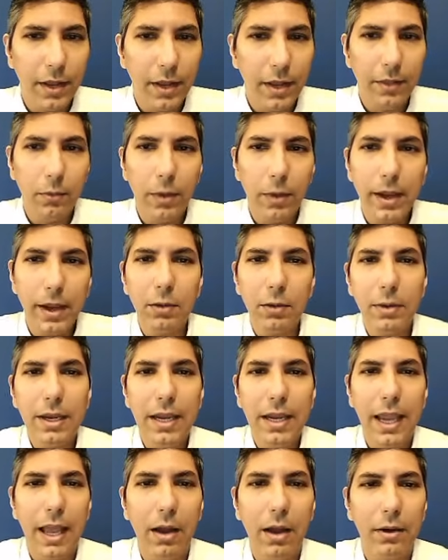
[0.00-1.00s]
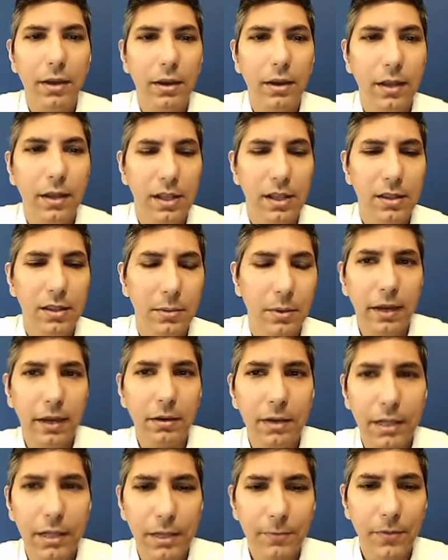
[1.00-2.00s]
Now, the way that we calculate
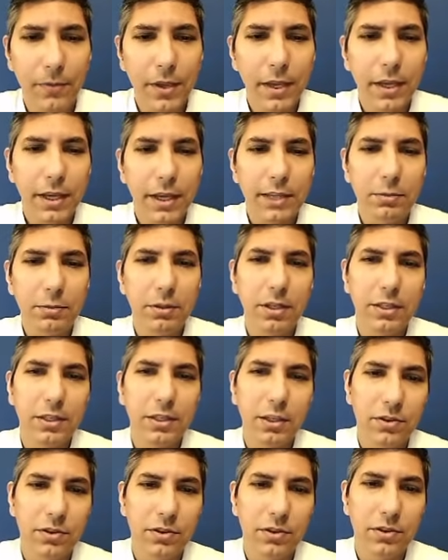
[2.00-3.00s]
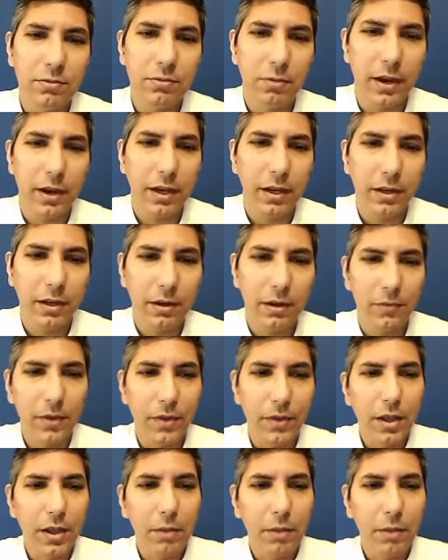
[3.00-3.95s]
molarity is with this equation right here.